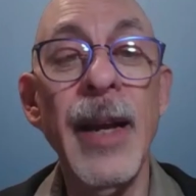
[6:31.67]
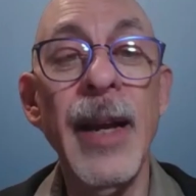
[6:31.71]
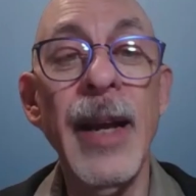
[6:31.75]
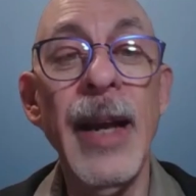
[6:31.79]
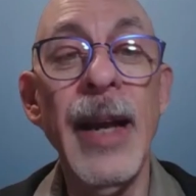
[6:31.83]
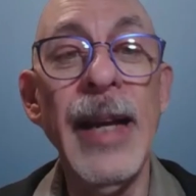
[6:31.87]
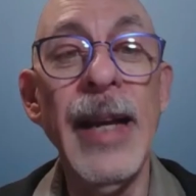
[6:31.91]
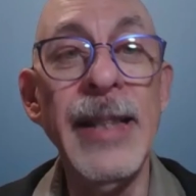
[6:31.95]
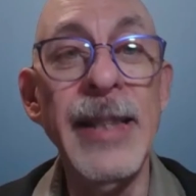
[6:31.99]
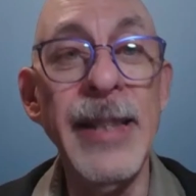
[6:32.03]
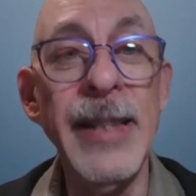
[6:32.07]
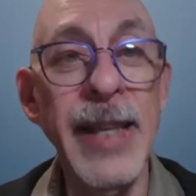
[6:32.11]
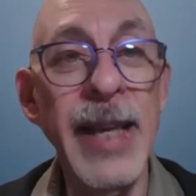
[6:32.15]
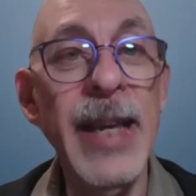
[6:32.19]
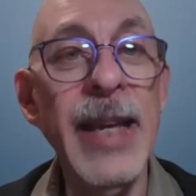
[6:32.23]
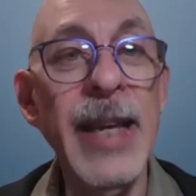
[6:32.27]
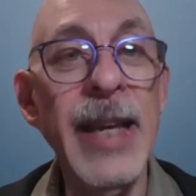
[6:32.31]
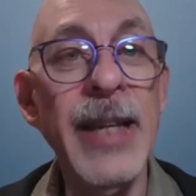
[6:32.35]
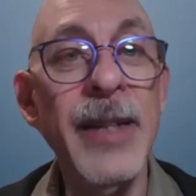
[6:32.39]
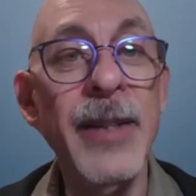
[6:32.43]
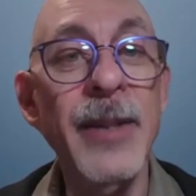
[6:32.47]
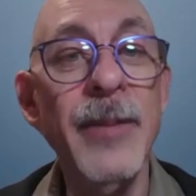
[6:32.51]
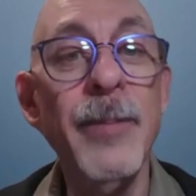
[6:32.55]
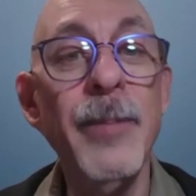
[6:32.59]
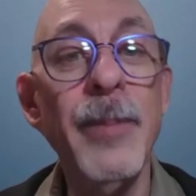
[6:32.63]
And
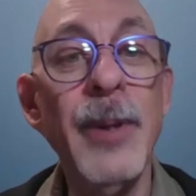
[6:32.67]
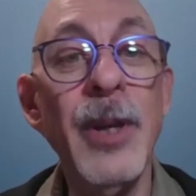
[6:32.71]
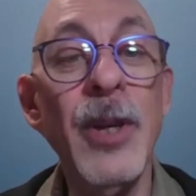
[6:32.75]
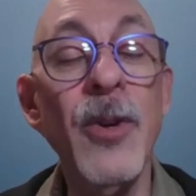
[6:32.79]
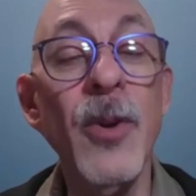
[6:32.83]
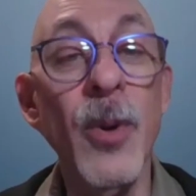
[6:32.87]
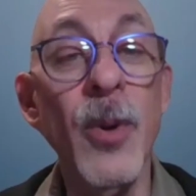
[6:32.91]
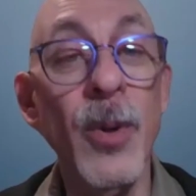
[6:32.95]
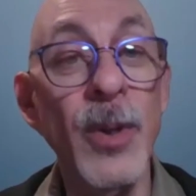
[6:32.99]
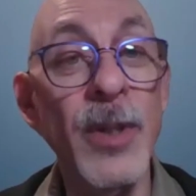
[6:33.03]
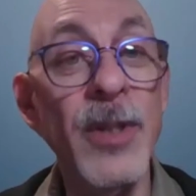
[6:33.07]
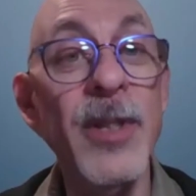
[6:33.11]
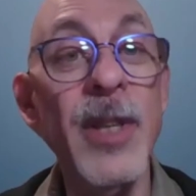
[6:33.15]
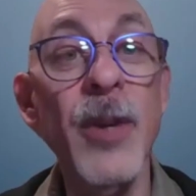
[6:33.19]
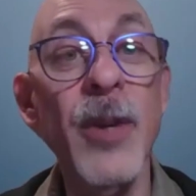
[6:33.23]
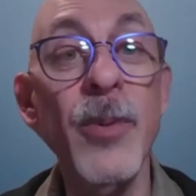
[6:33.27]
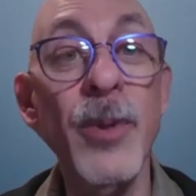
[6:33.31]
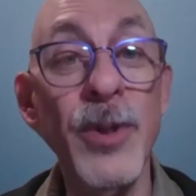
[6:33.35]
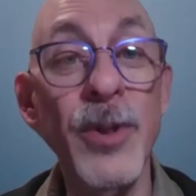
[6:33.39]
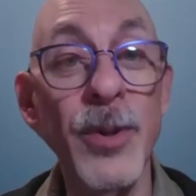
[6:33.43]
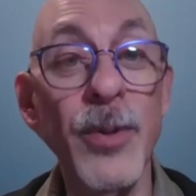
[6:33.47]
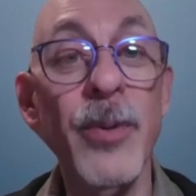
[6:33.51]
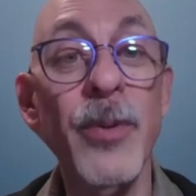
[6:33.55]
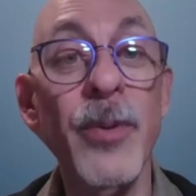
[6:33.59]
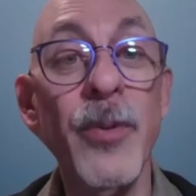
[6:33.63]
then because they were
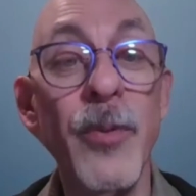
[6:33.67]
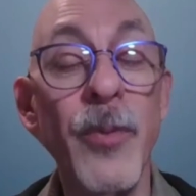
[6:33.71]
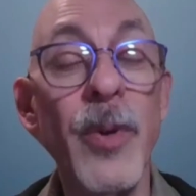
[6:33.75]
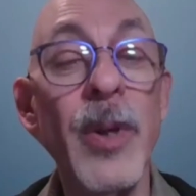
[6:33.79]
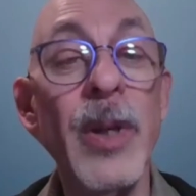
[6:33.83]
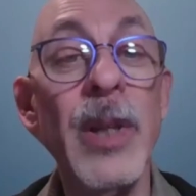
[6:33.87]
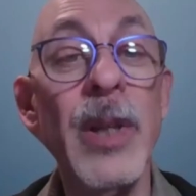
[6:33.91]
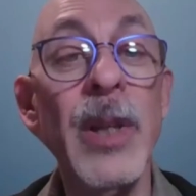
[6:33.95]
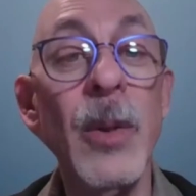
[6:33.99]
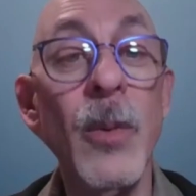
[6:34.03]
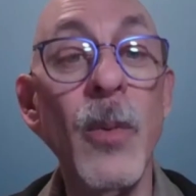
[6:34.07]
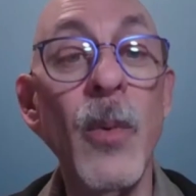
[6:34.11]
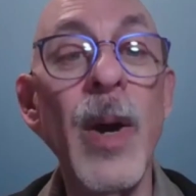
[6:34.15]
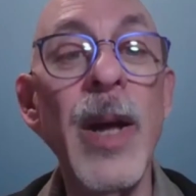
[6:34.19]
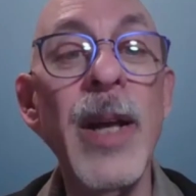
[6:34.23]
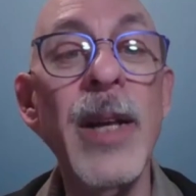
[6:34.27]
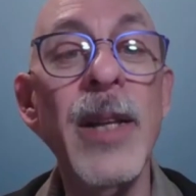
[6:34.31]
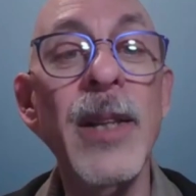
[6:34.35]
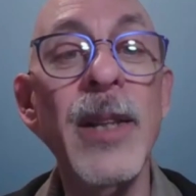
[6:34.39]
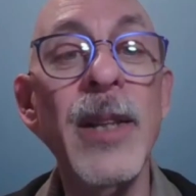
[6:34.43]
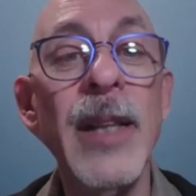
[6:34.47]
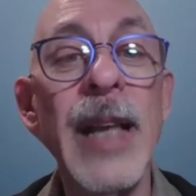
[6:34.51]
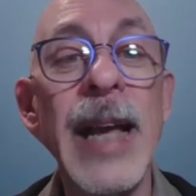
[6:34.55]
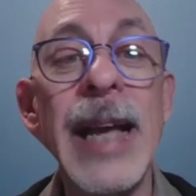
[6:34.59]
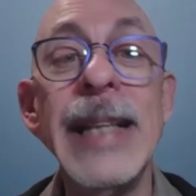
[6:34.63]
doing really
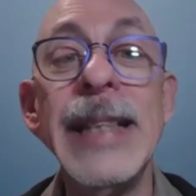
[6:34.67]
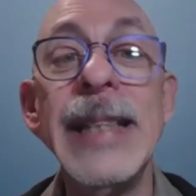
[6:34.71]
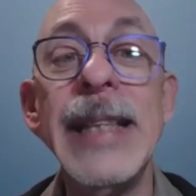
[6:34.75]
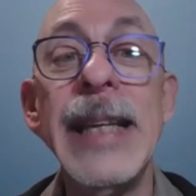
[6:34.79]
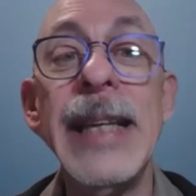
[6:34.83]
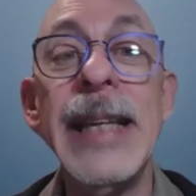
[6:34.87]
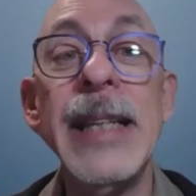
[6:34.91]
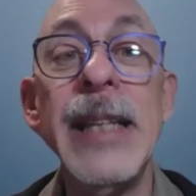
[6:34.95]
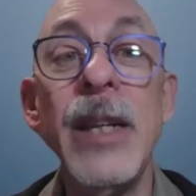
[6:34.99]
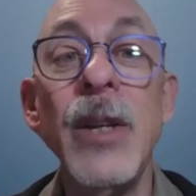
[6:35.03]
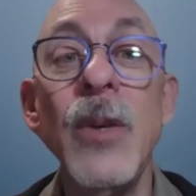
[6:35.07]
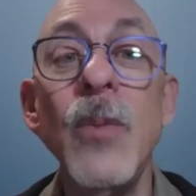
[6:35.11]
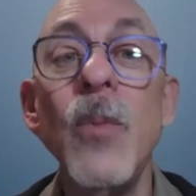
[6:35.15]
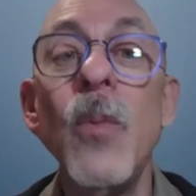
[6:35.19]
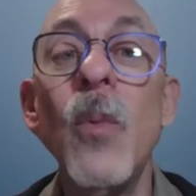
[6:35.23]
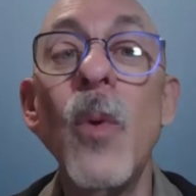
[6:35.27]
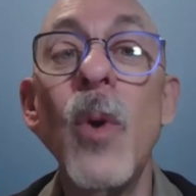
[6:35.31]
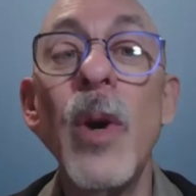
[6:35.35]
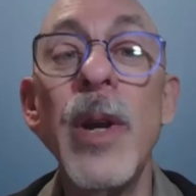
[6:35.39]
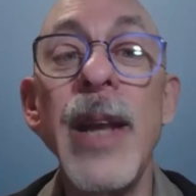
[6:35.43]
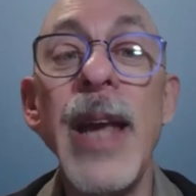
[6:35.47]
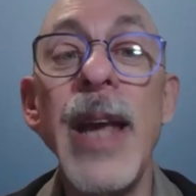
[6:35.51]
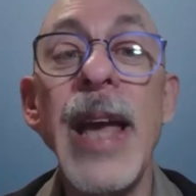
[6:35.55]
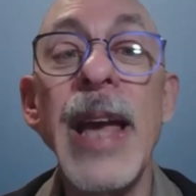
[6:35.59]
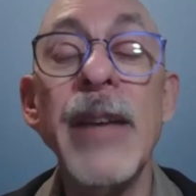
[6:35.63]
well and they didn't
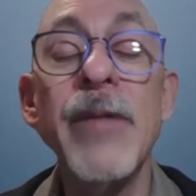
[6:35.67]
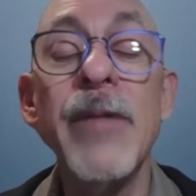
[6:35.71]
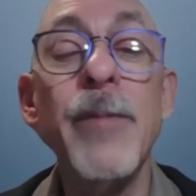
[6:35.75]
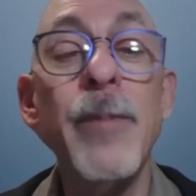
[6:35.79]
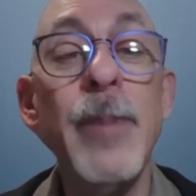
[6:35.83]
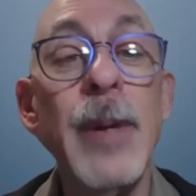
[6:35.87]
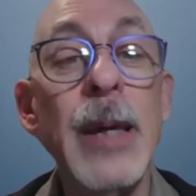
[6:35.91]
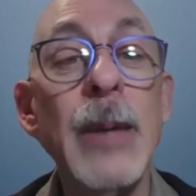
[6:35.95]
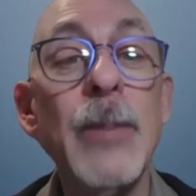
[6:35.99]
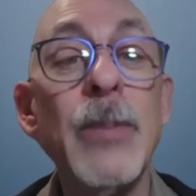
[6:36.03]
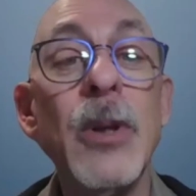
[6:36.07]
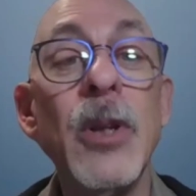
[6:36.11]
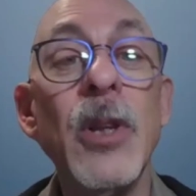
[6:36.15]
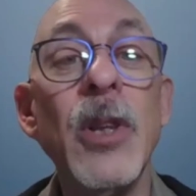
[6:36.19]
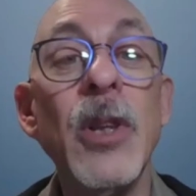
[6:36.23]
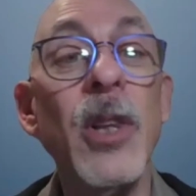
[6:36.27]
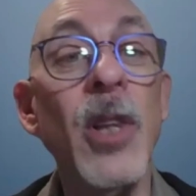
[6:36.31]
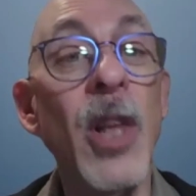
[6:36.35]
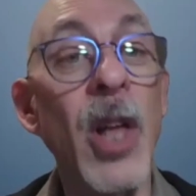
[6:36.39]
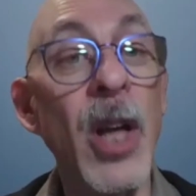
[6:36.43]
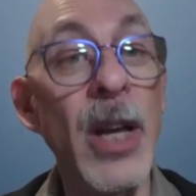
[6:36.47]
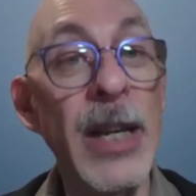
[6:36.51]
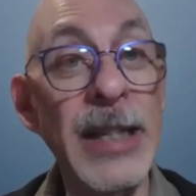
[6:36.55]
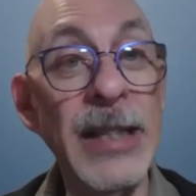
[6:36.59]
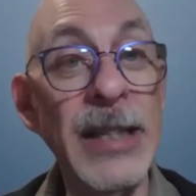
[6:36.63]
want to have people
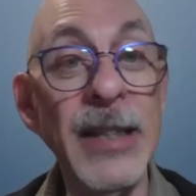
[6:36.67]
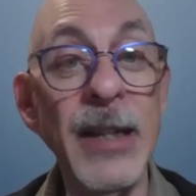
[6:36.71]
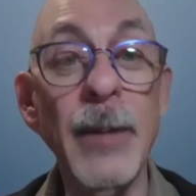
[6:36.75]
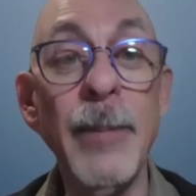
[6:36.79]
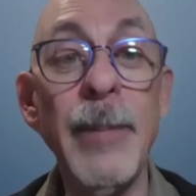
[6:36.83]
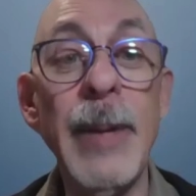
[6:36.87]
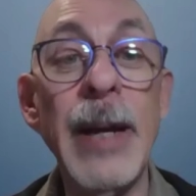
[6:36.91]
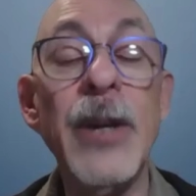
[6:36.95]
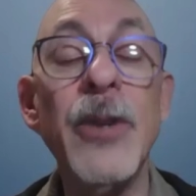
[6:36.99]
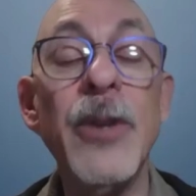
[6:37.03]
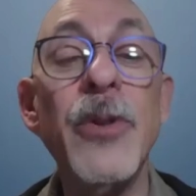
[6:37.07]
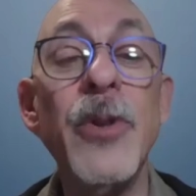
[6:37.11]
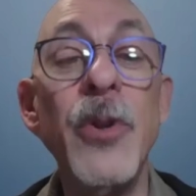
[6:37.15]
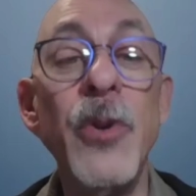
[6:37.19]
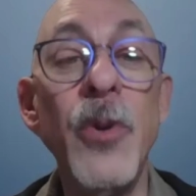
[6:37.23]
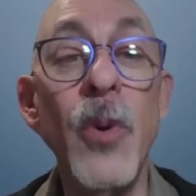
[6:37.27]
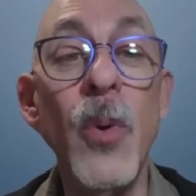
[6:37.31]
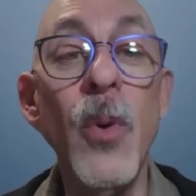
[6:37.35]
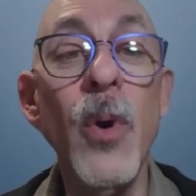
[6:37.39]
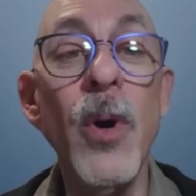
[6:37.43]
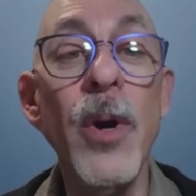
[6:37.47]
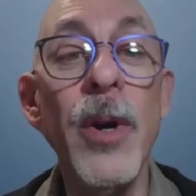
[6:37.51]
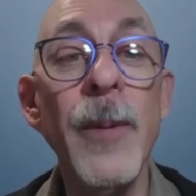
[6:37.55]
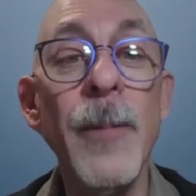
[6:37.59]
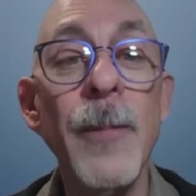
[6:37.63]
lined up out the
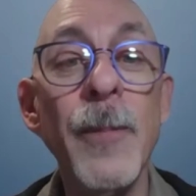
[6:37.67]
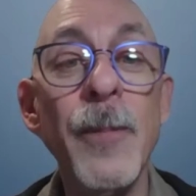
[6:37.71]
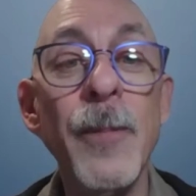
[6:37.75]
door,